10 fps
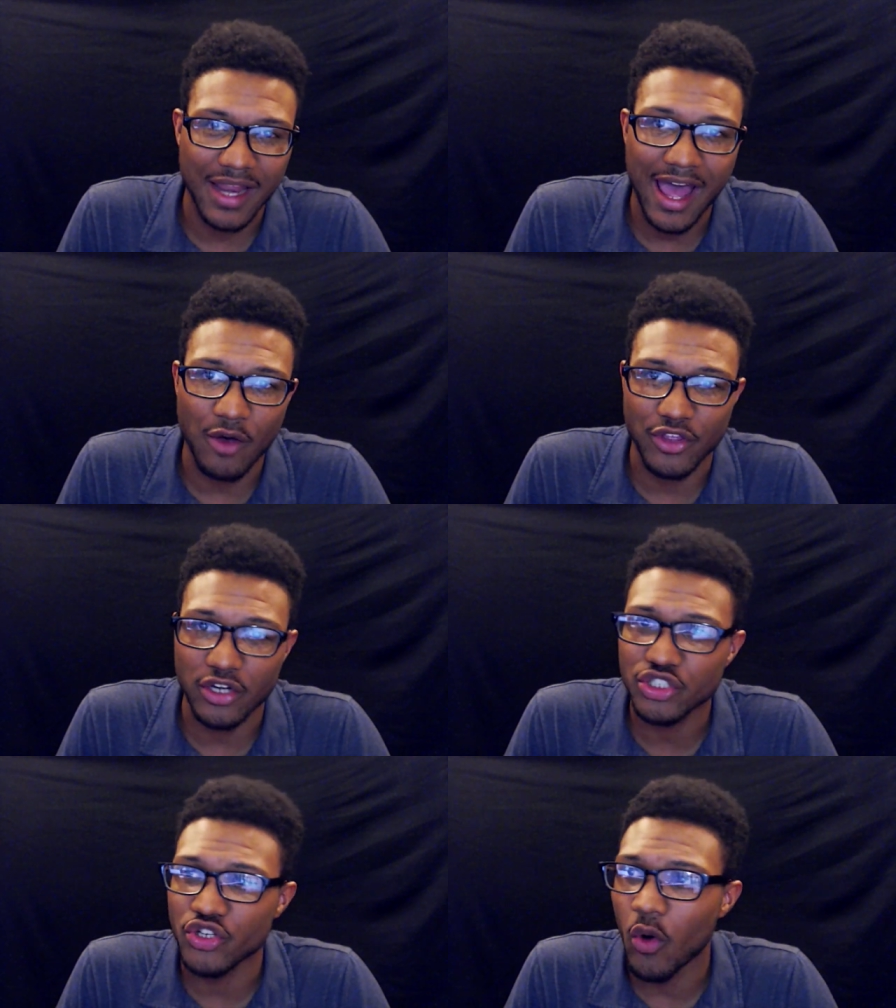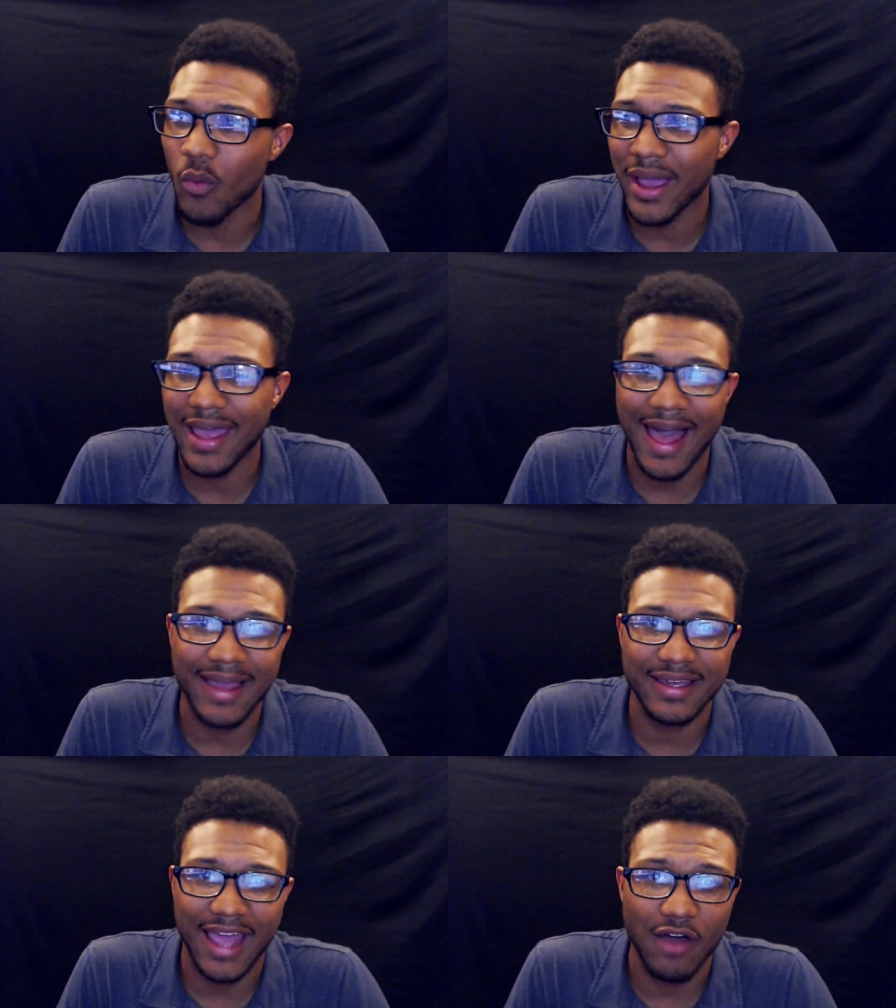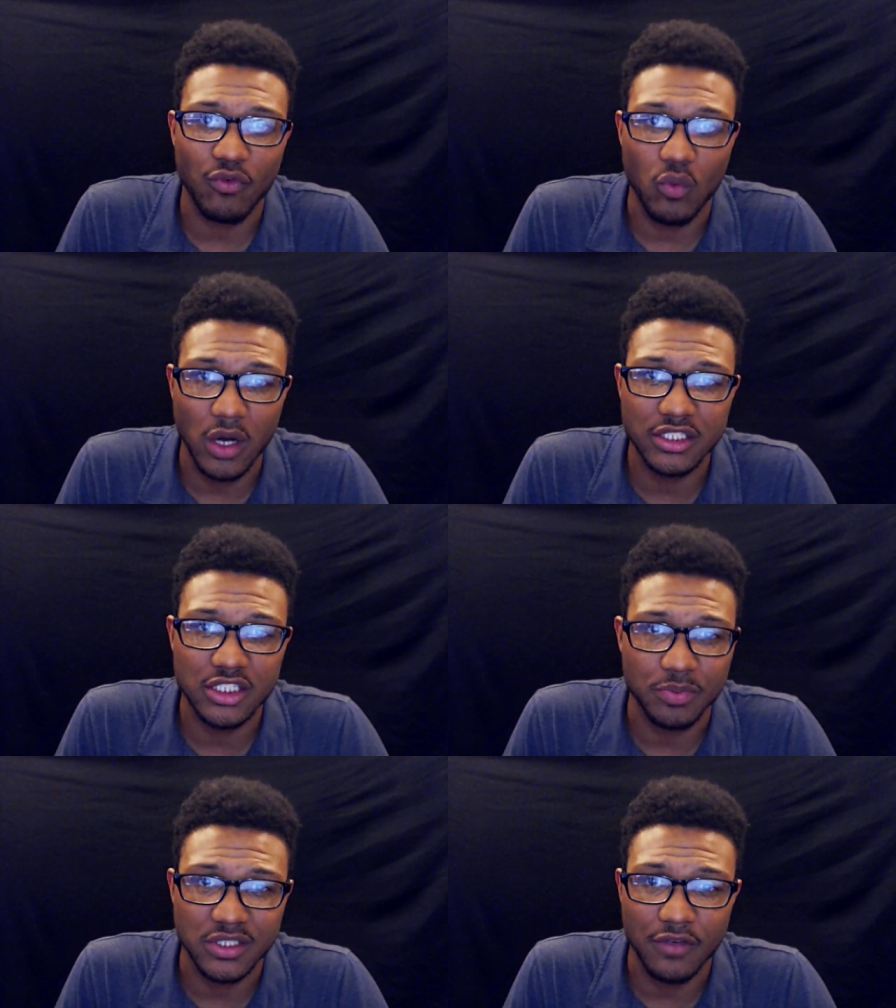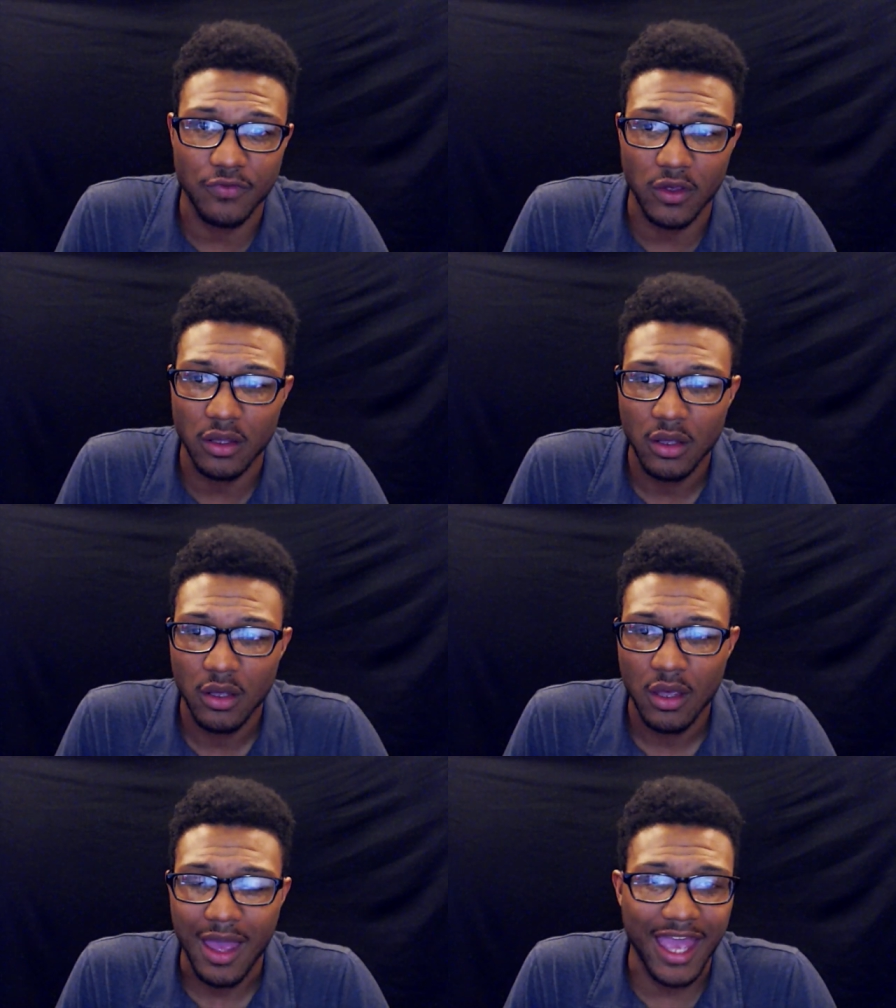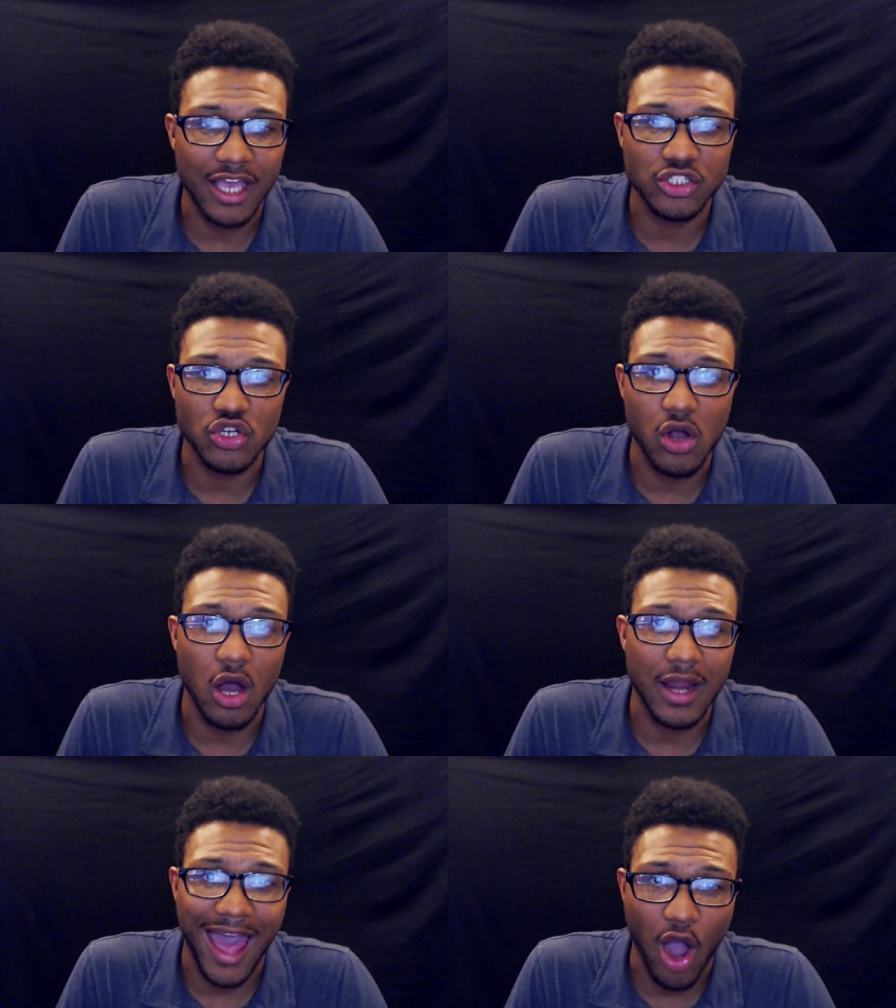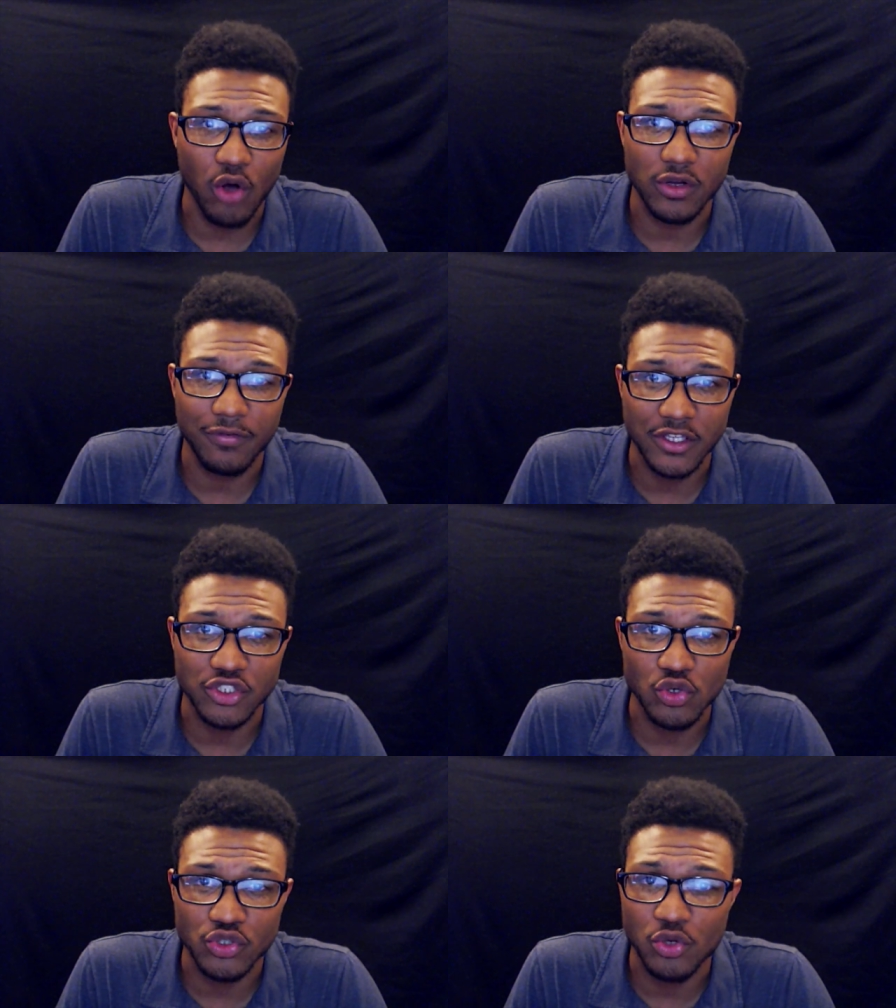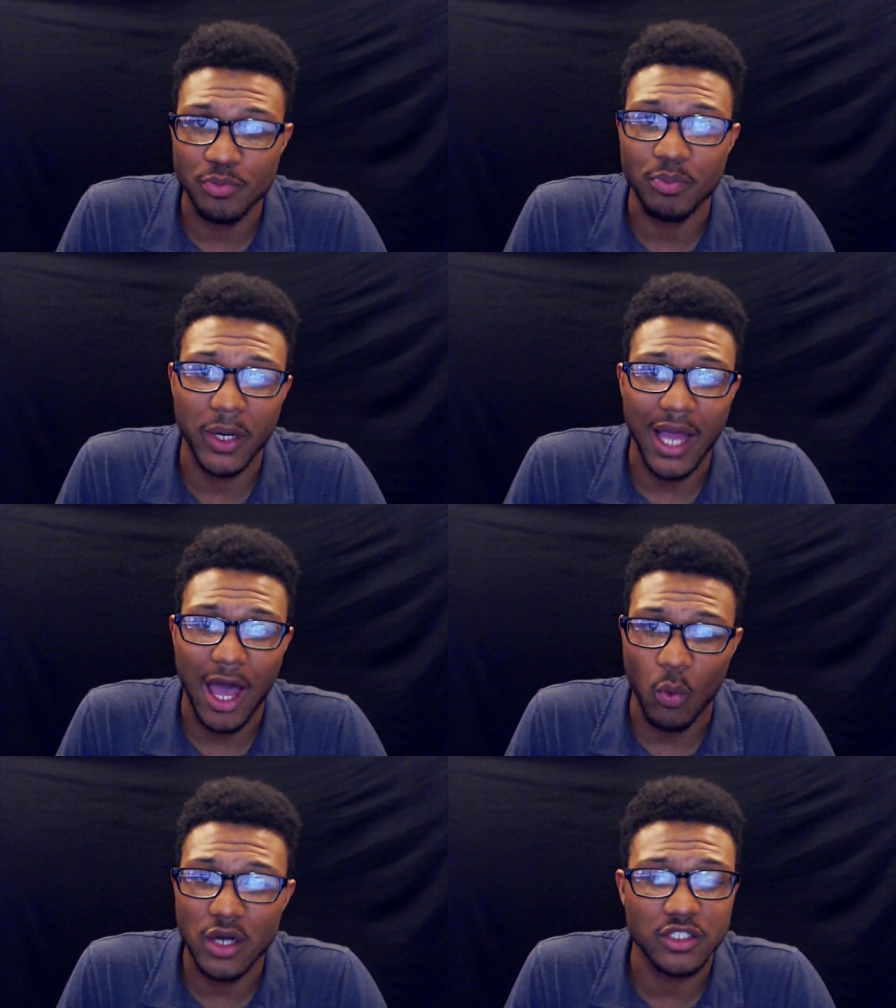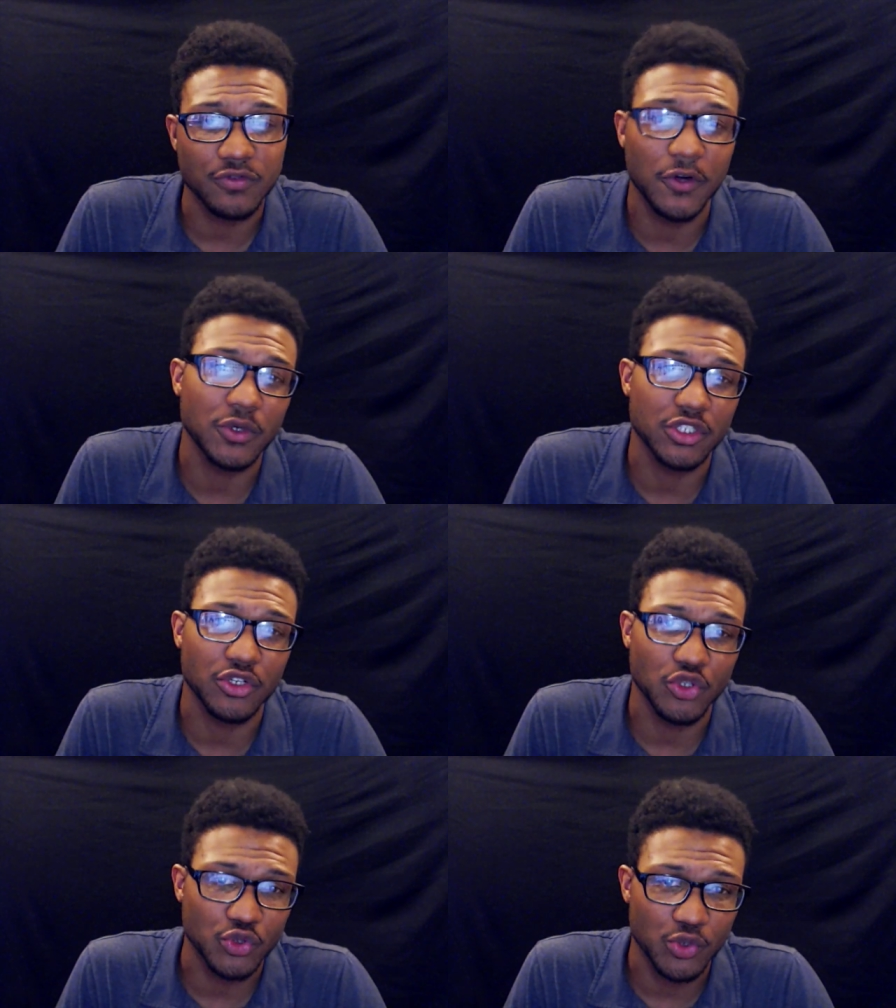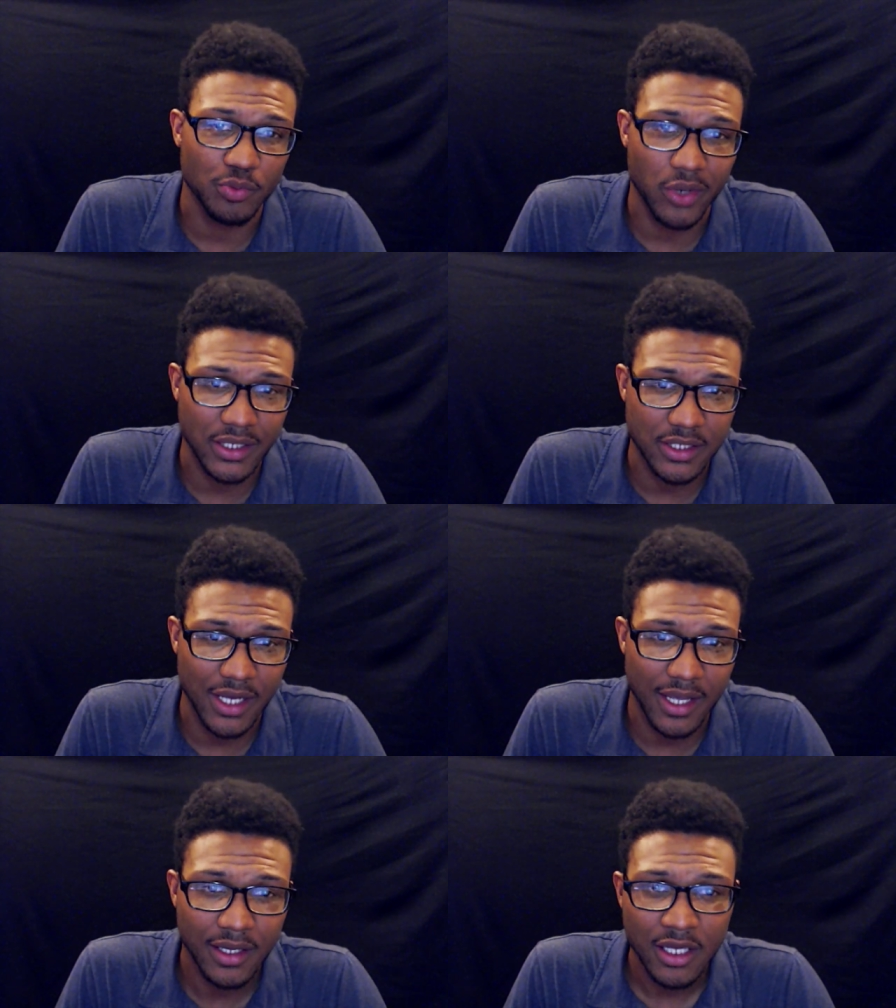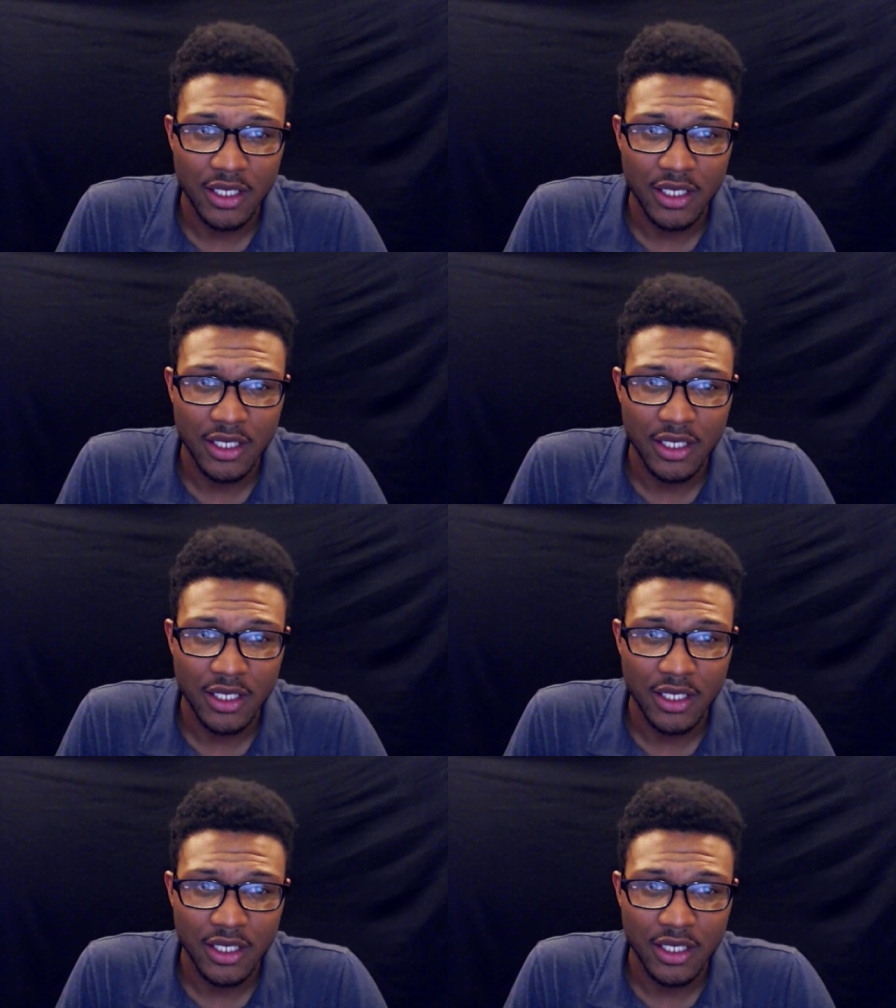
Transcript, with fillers: Now, there's no way I could have one specific answer on how to fix YouTube, but I wanted to focus on YouTube Red today.